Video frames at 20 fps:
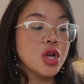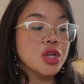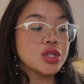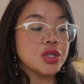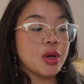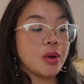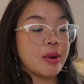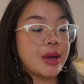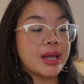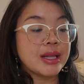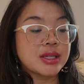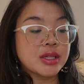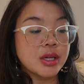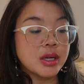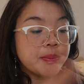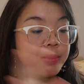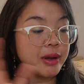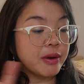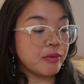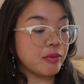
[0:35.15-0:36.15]
So it's
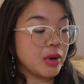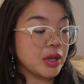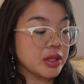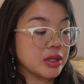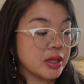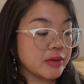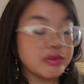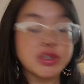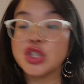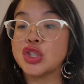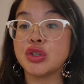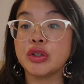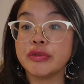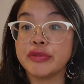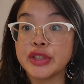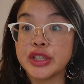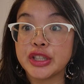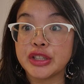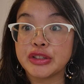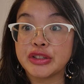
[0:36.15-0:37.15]
going to be a relatively short
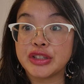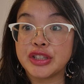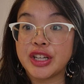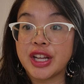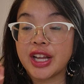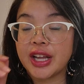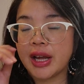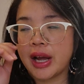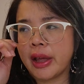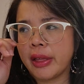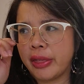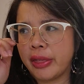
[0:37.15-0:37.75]
video today, I